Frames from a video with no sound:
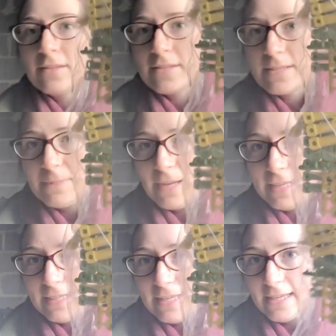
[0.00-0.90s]

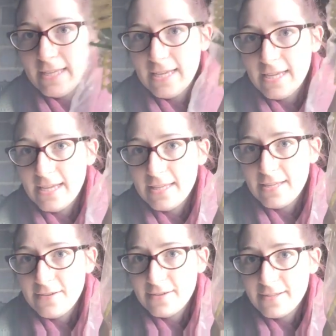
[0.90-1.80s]
spike here
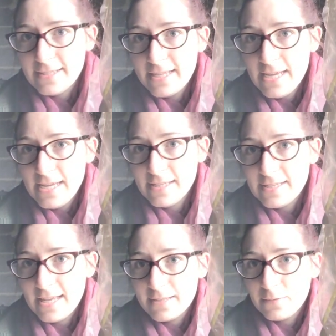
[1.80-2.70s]
that you can see.
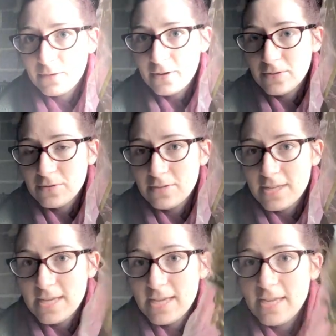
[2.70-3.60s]
So that's what goes through
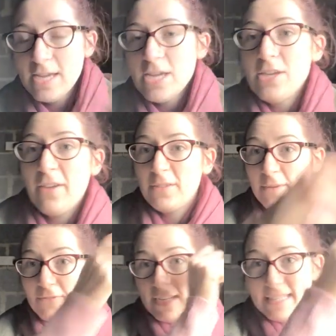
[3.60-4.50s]
the ear. You have
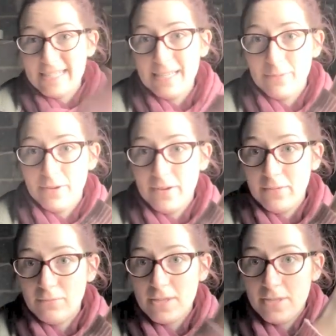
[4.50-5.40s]
to be really deliberate
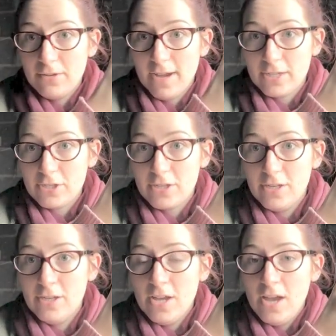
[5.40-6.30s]
with your
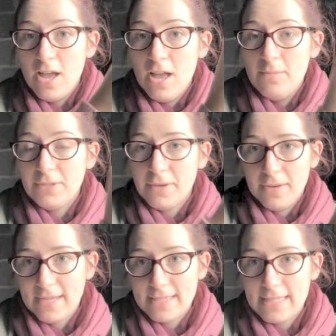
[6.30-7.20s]
action. Don't
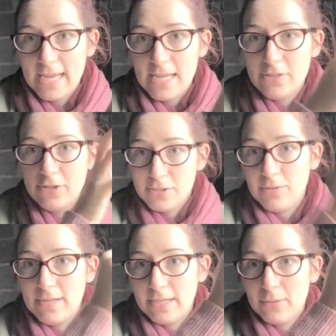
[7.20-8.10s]
hesitate, just
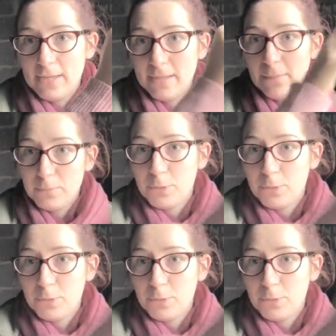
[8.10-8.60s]
do it in a quick